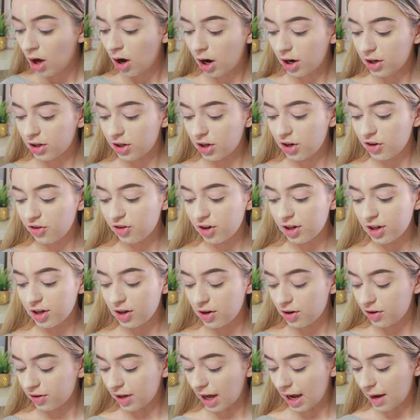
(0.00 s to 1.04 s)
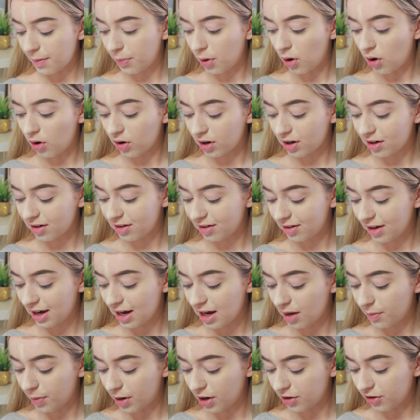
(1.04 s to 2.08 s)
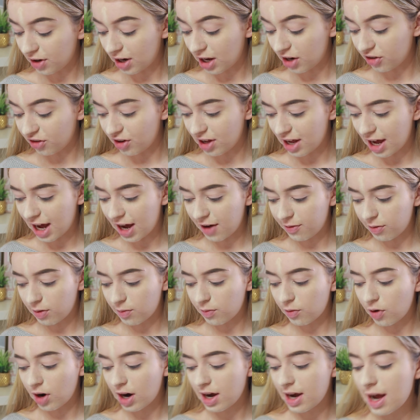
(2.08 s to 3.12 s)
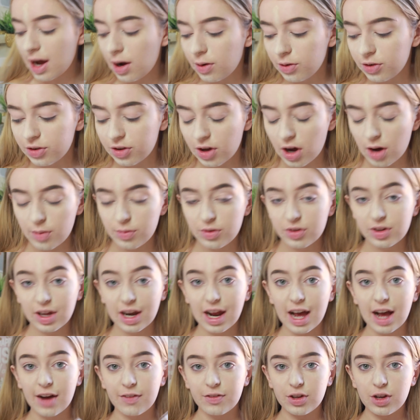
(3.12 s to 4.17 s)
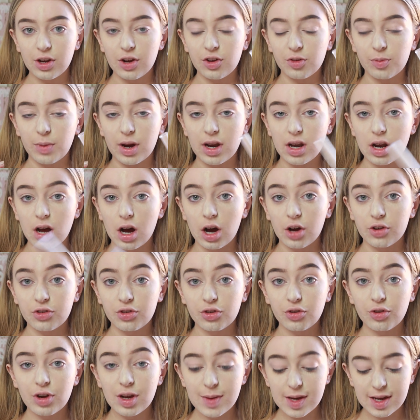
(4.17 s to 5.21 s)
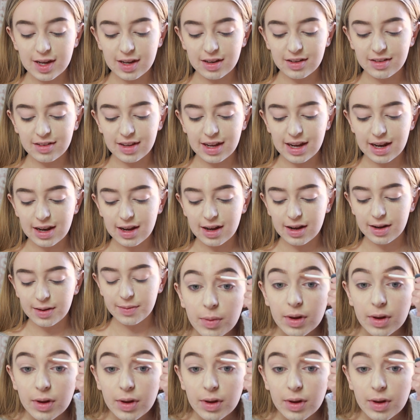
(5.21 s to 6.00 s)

I usually use a pot concealer, but I don't actually have one right now, so I'm just going to have to use my NARS Creamy Concealer.